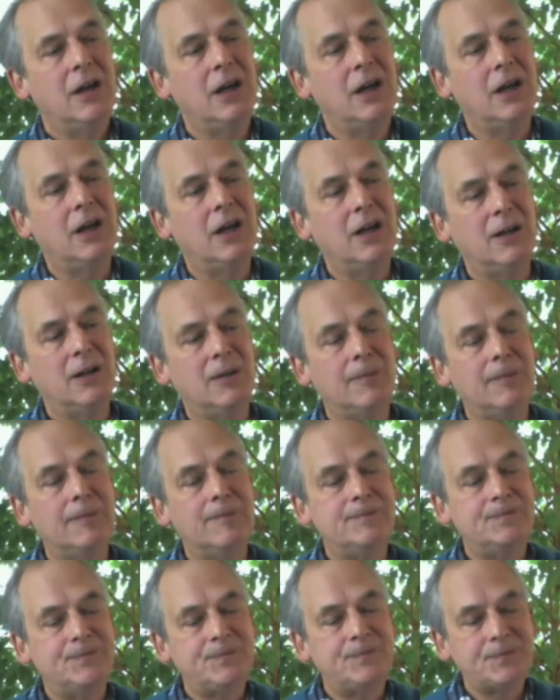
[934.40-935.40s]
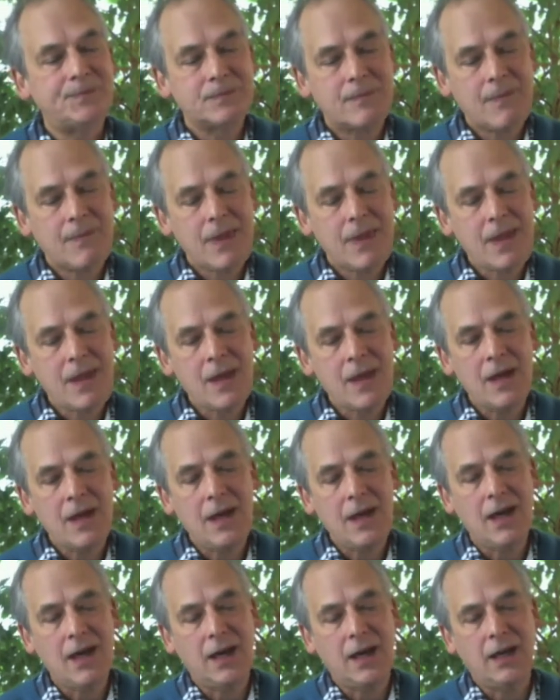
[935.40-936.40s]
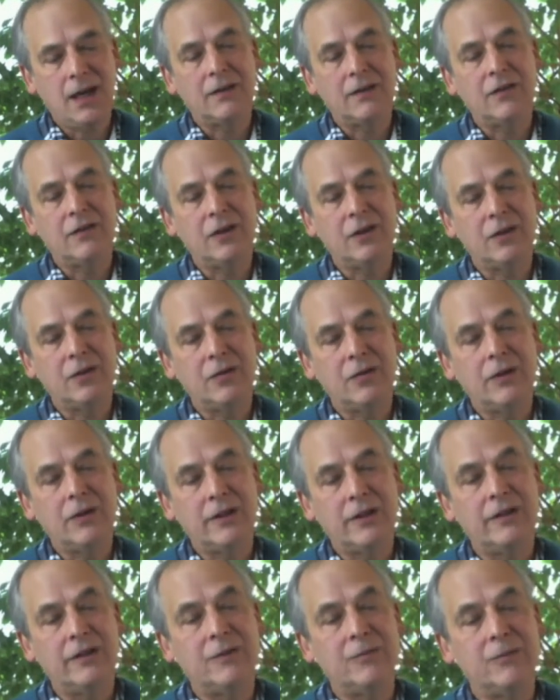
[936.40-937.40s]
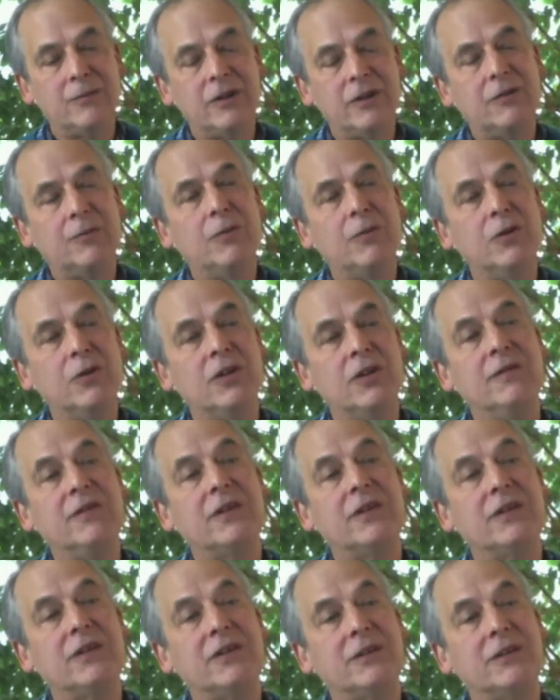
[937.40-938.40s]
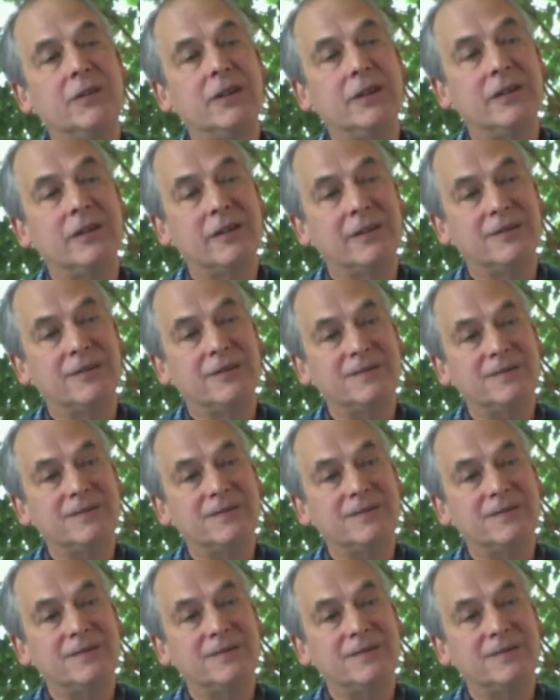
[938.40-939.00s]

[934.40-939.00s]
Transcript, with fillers: um, and so it's it's more difficult to miss.